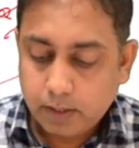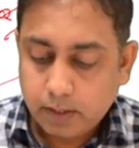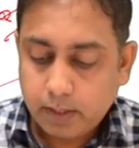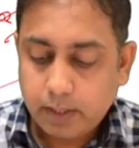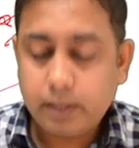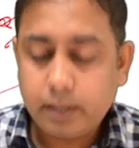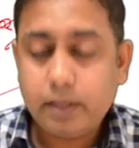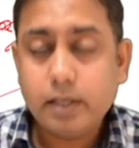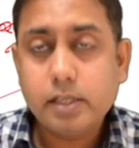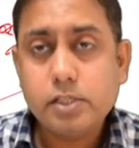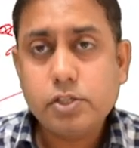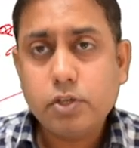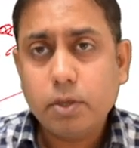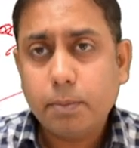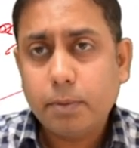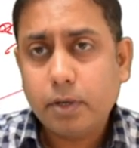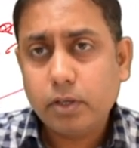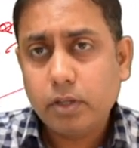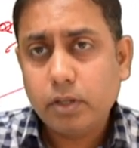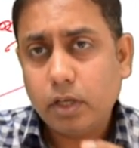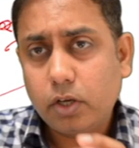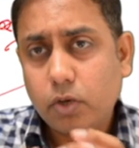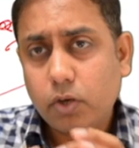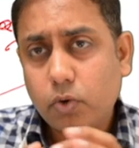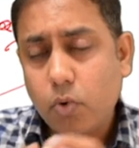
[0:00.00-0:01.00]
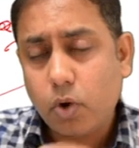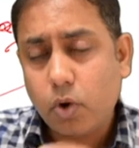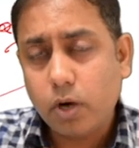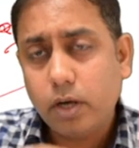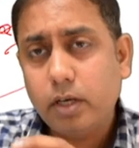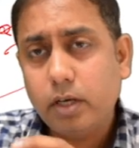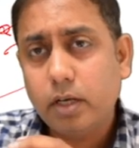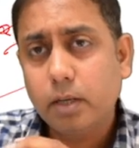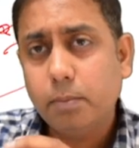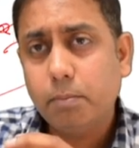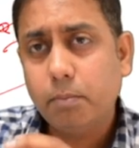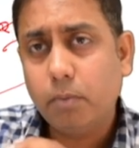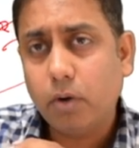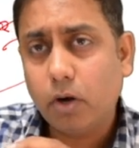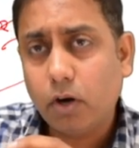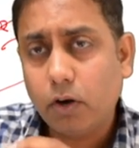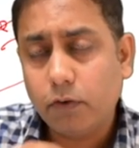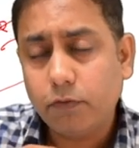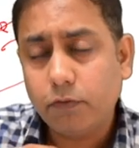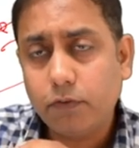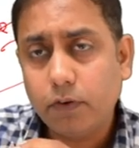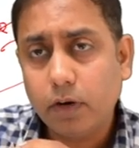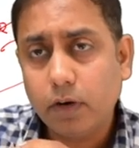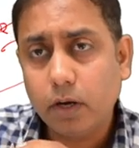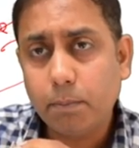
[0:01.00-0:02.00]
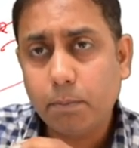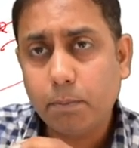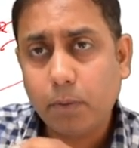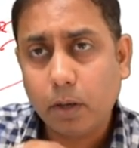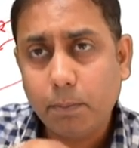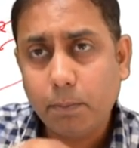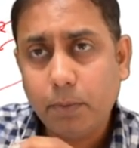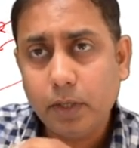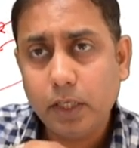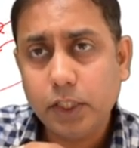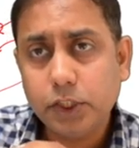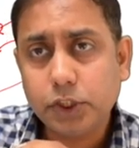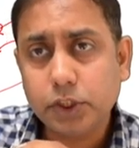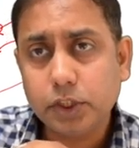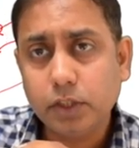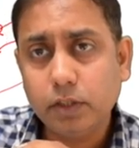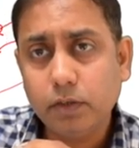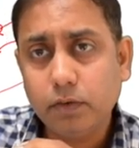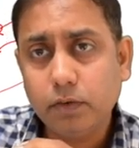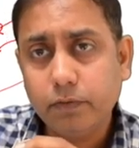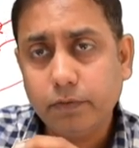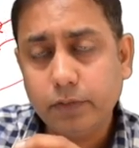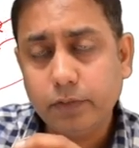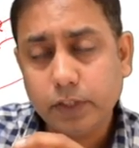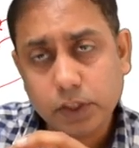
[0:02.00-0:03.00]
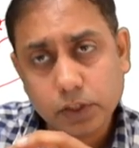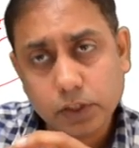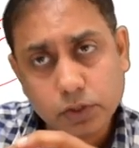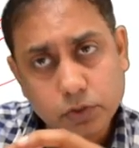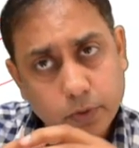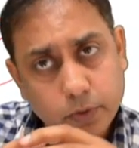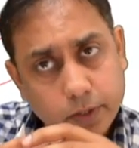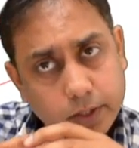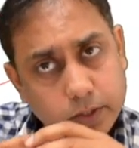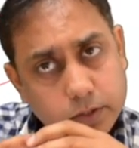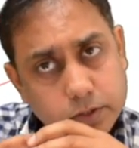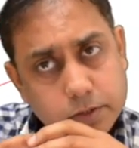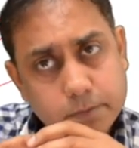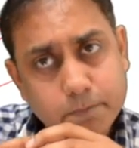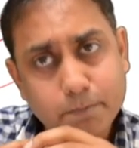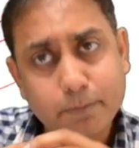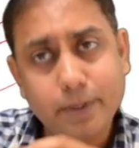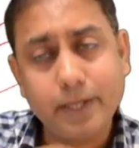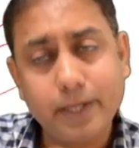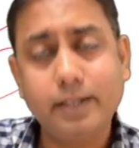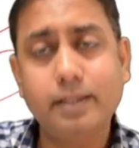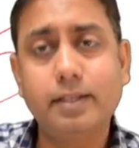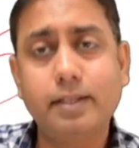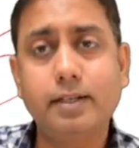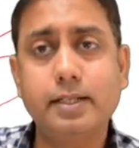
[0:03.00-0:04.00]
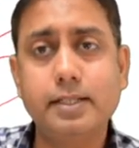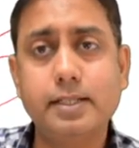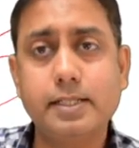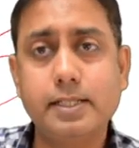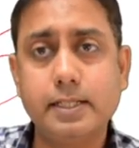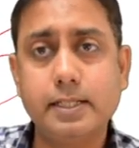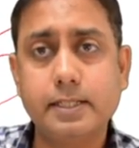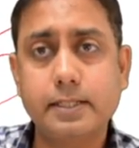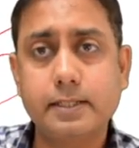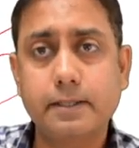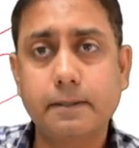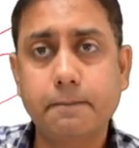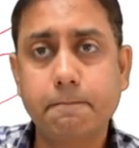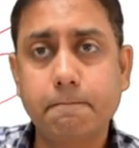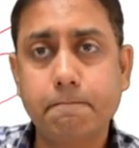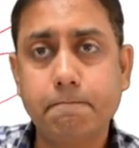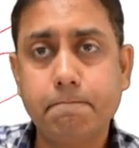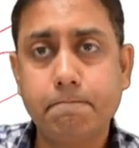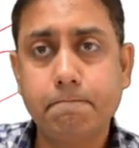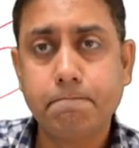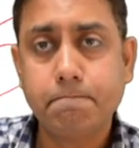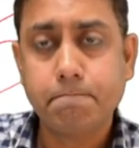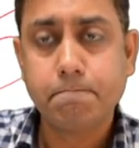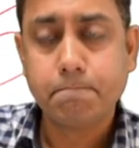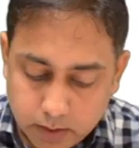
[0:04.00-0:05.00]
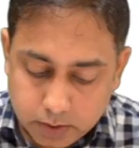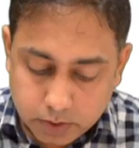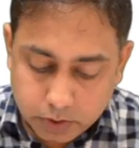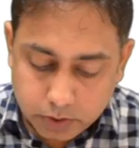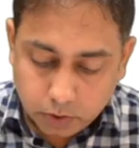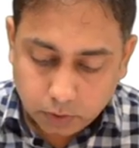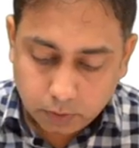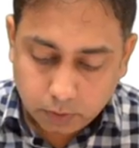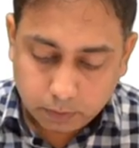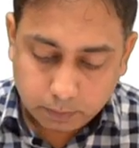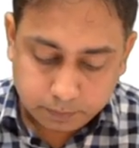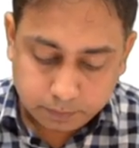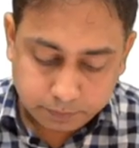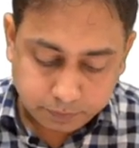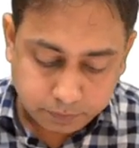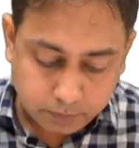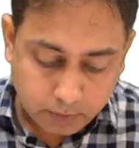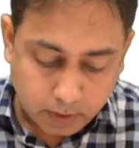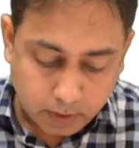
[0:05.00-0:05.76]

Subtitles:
It tells you about the quantum of population which is going to spread the disease. So